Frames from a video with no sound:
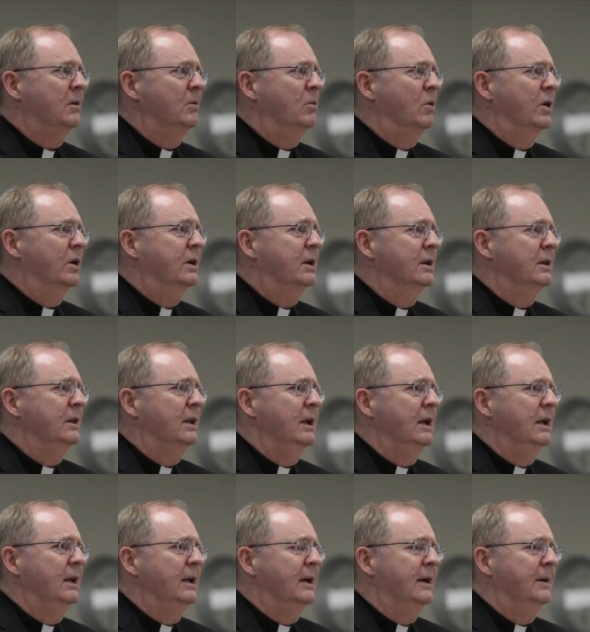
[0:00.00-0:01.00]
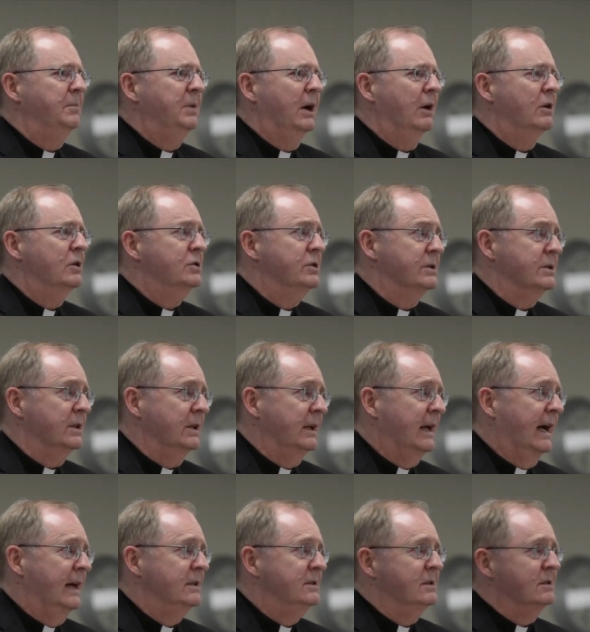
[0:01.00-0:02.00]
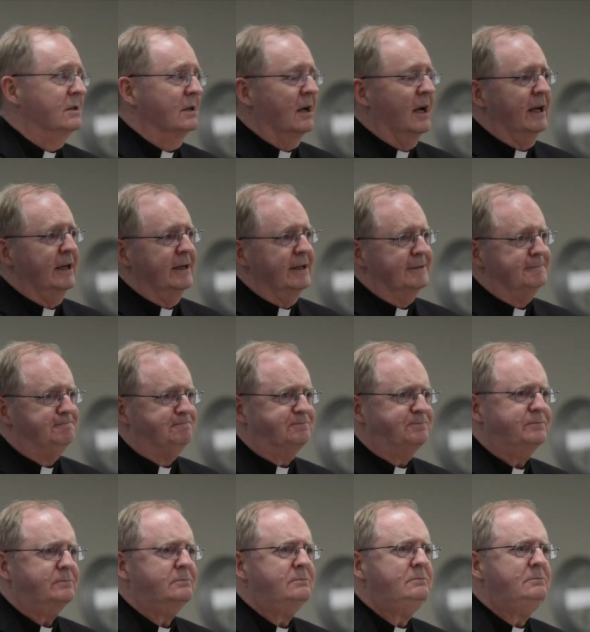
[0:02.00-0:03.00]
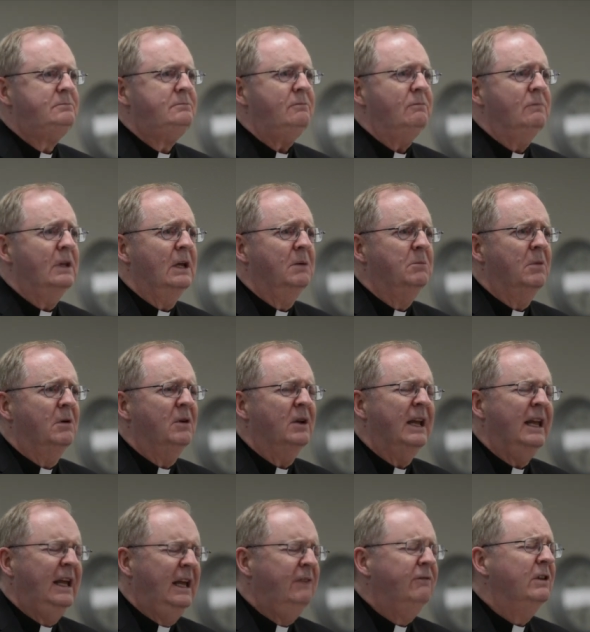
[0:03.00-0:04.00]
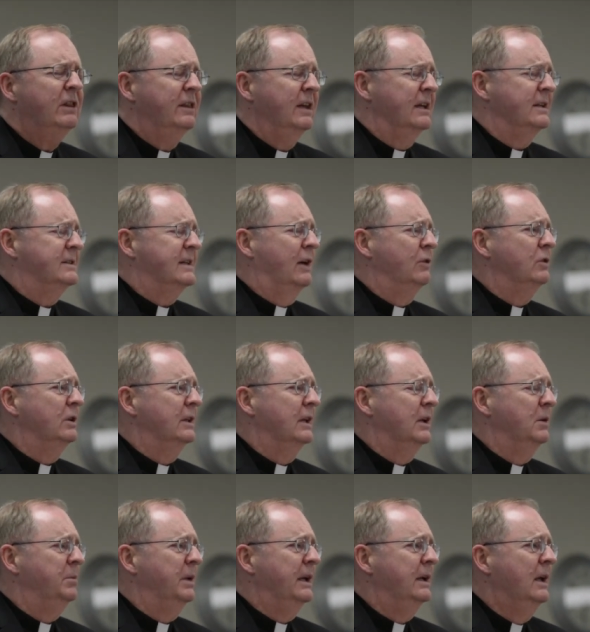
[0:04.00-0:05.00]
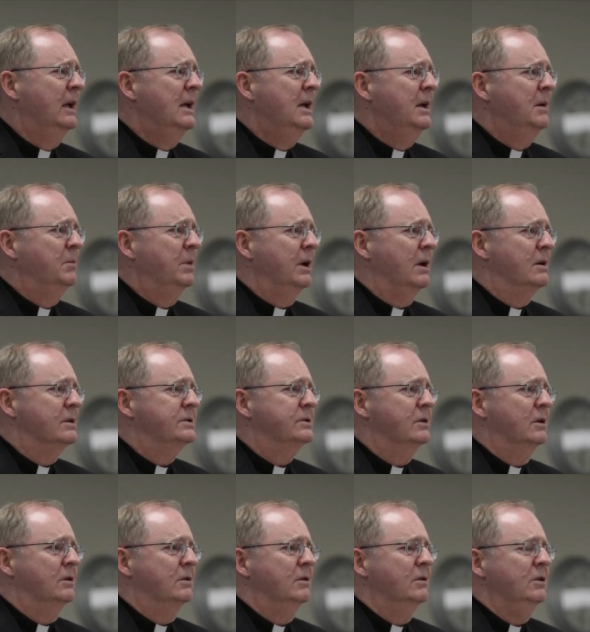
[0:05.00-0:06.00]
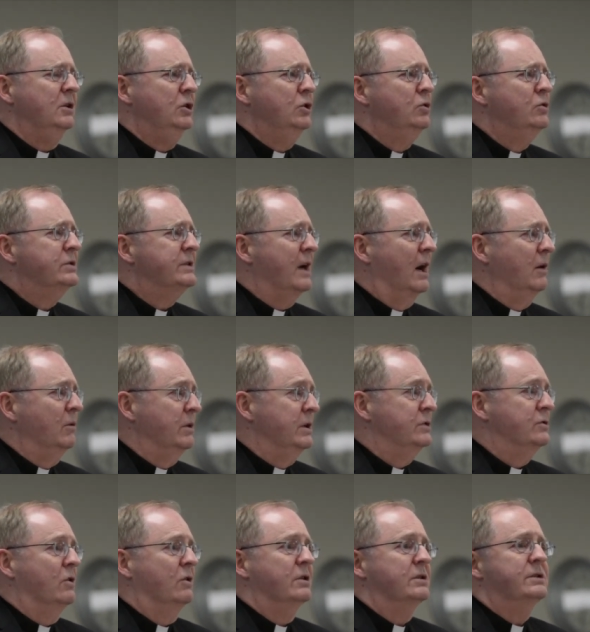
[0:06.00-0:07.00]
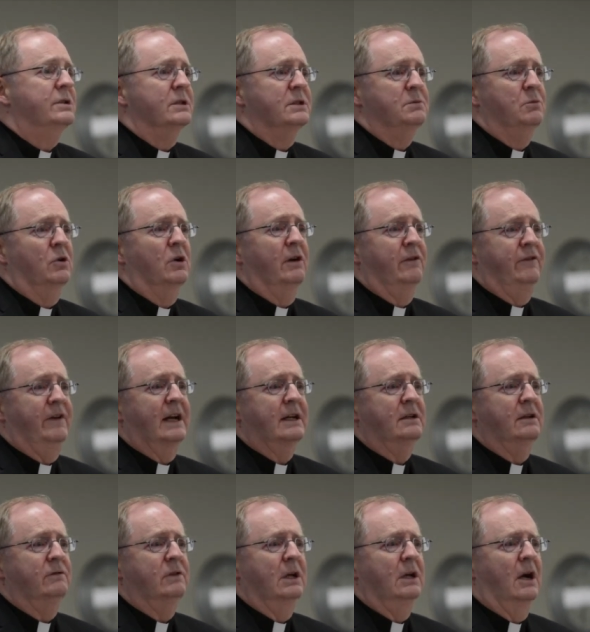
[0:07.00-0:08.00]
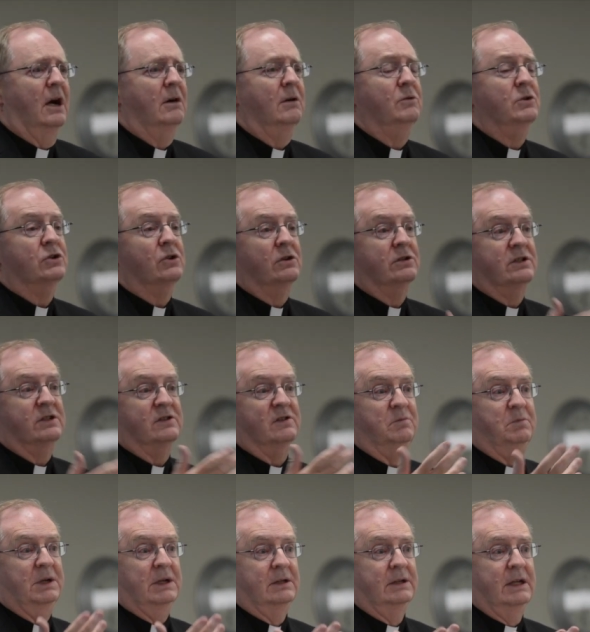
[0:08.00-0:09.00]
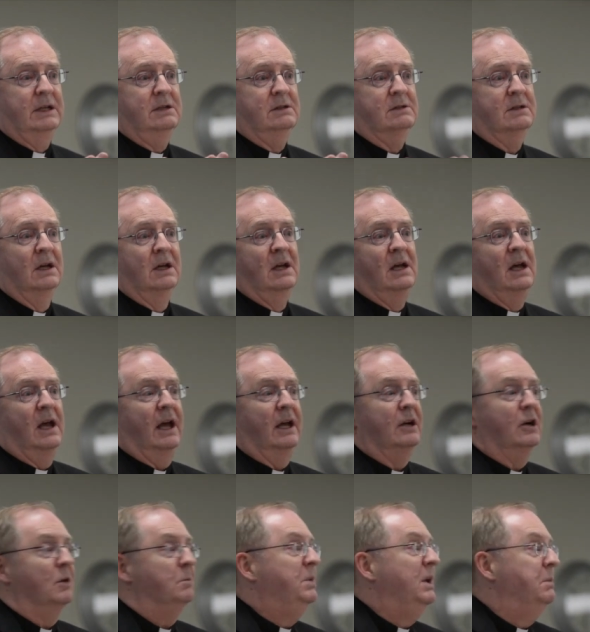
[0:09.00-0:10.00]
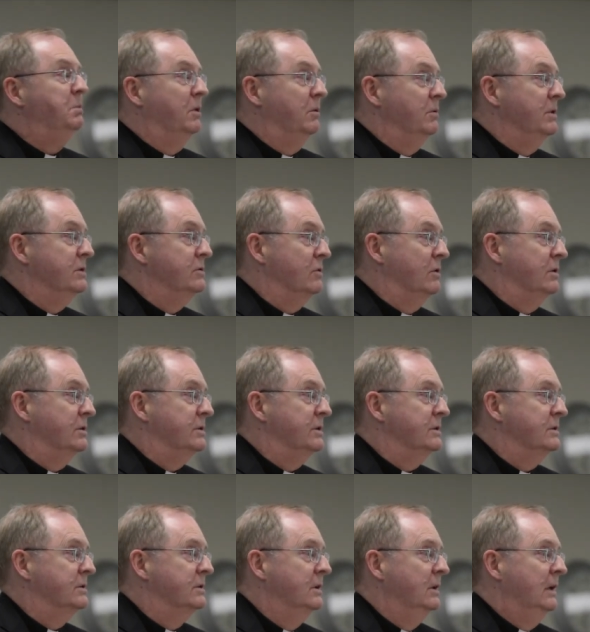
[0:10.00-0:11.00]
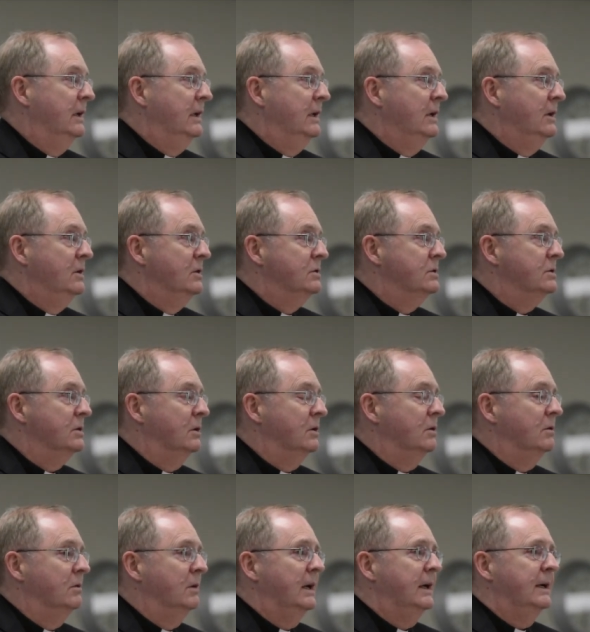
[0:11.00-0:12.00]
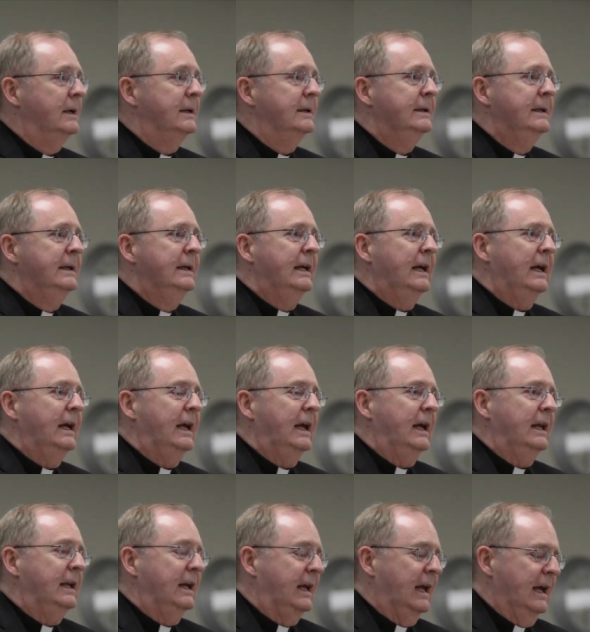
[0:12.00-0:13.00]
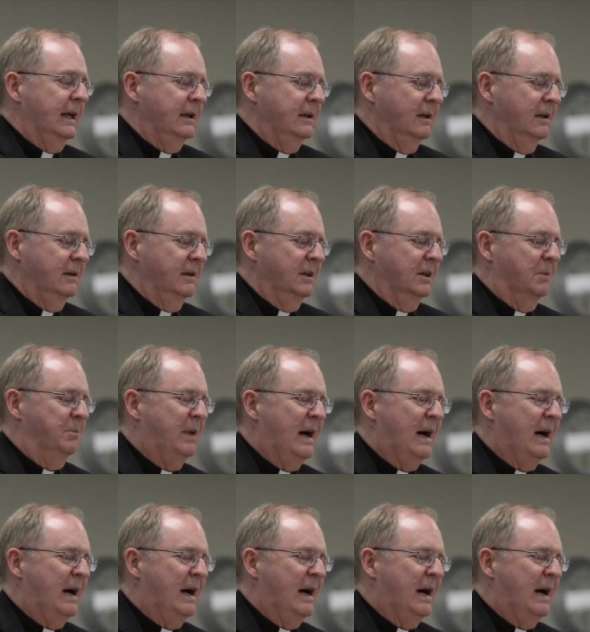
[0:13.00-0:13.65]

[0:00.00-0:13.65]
work in the parishes and diocese to kind of even things out a little bit, but also use our resources more effectively. Our resources, buildings, and our people resources. So, and again, the